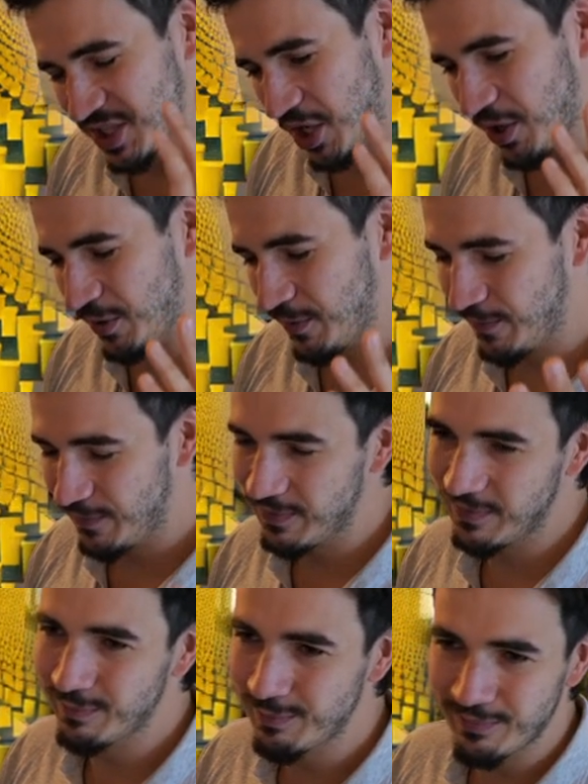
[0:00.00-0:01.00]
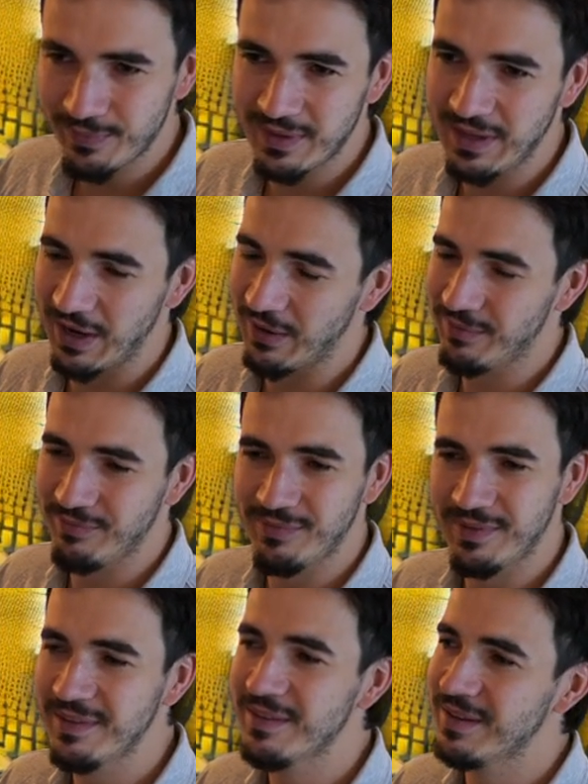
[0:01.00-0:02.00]
So, you know,
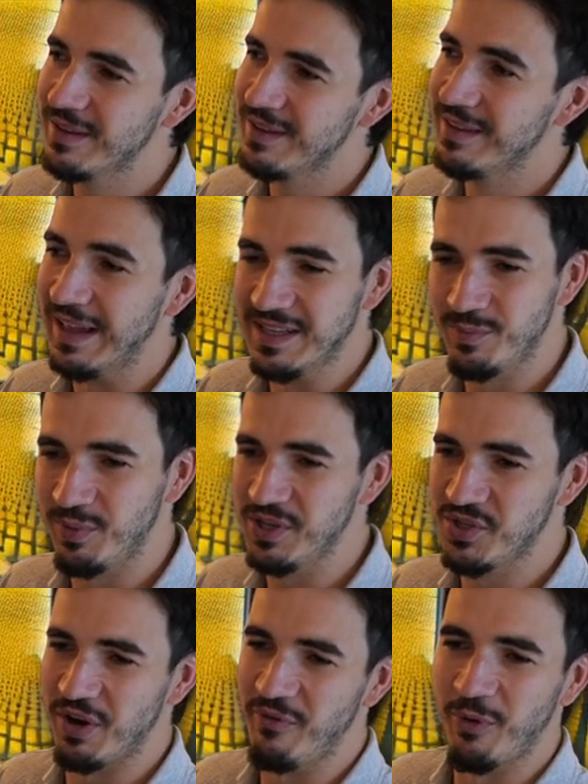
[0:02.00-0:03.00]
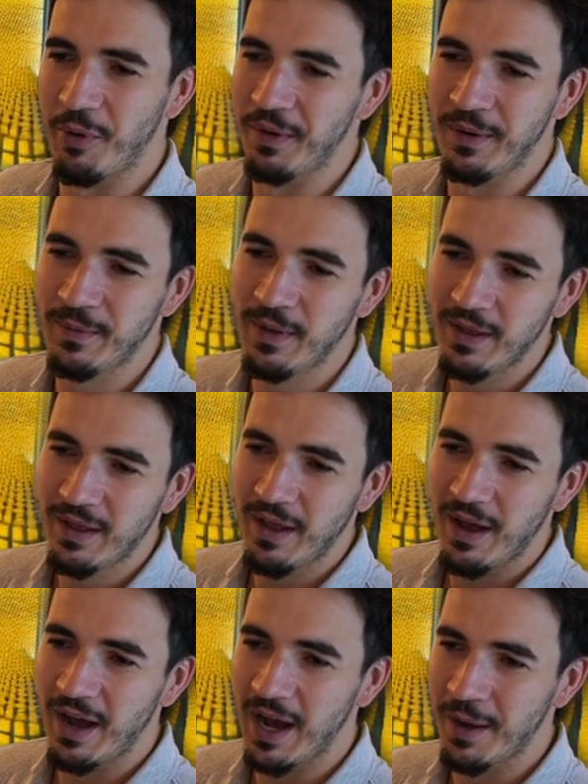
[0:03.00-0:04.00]
that's pretty straightforward.
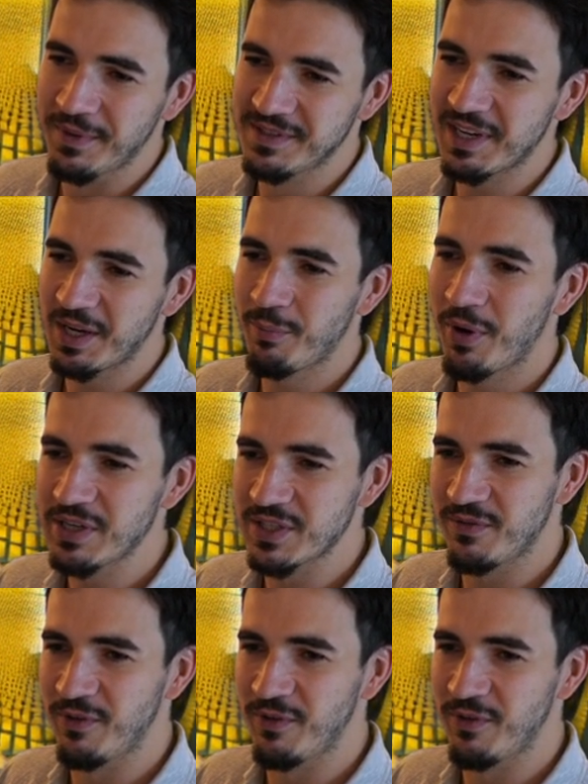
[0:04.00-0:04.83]
Um, the second part is